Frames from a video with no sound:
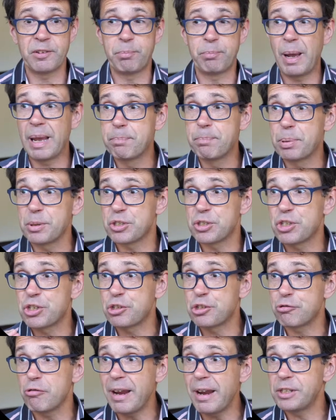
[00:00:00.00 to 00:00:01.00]
of paper
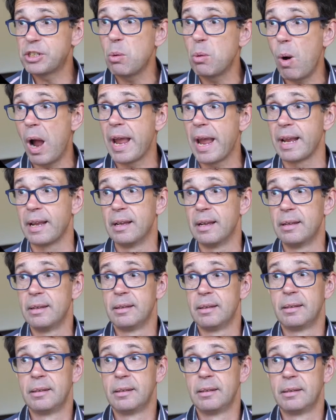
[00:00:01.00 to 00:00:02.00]
straight away,
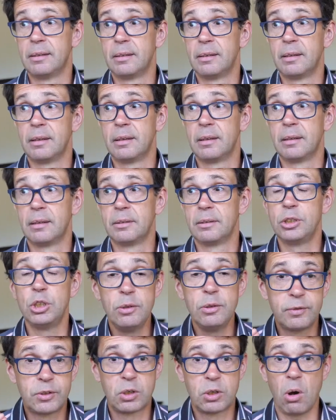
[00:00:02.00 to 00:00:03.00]

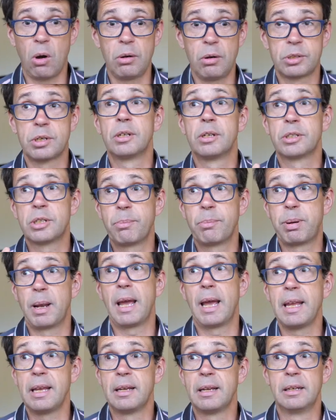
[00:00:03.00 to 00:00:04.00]
you've got to
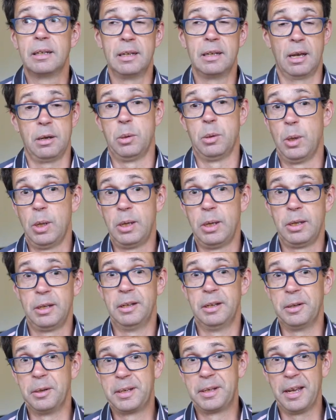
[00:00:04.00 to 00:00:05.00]
play low,
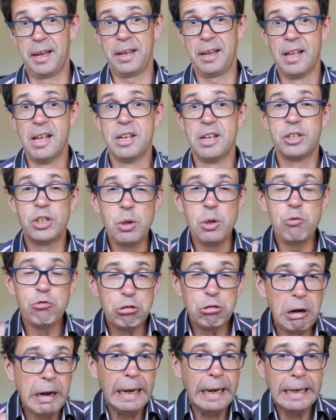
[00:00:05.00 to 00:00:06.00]
Okay,
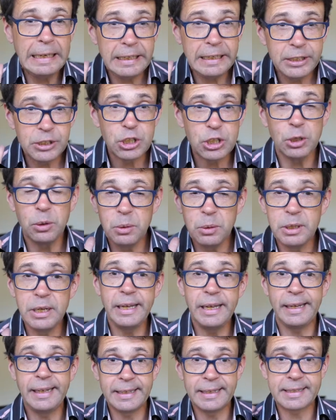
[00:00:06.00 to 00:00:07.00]
you really do
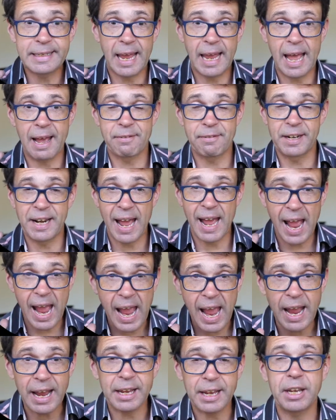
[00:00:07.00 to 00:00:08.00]
need to have an
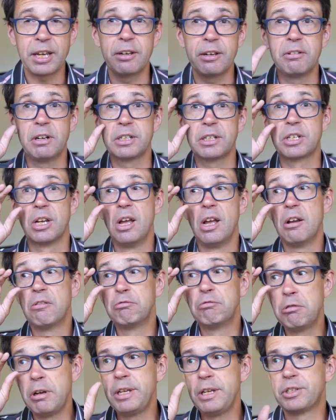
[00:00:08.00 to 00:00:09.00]
accurate
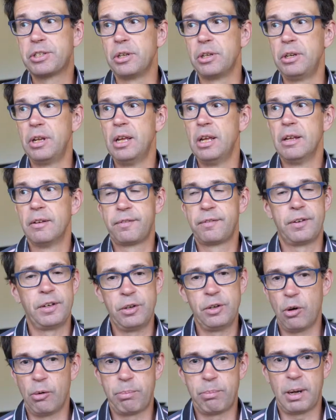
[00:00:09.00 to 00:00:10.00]
reason for
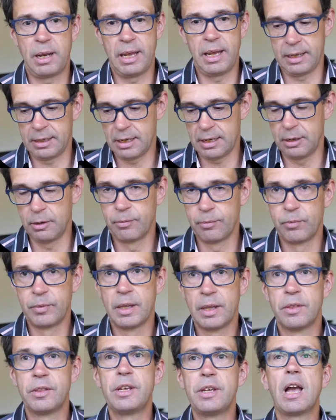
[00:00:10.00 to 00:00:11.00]
not playing low.
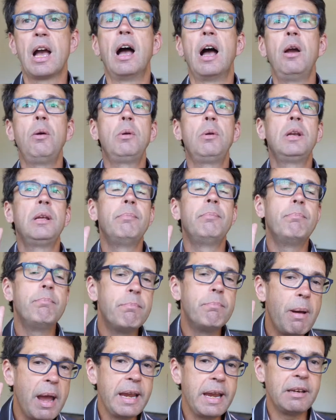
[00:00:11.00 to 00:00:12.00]
The only
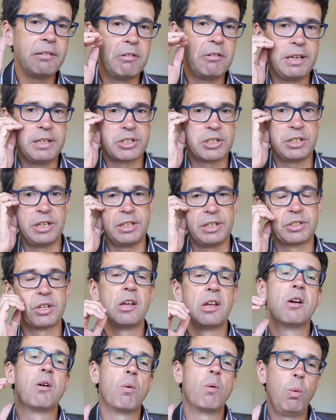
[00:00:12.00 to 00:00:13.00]
main reason
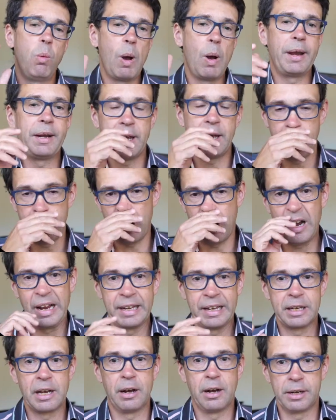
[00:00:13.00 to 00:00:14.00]
is when a
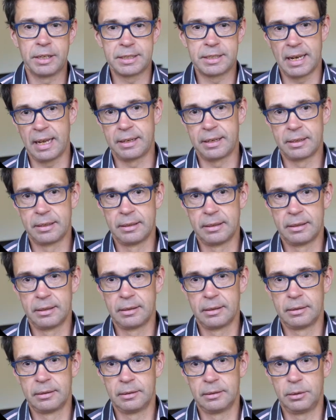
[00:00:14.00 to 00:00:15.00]
high card is led.
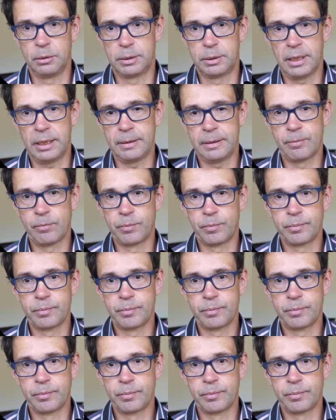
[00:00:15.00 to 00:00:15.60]
Okay,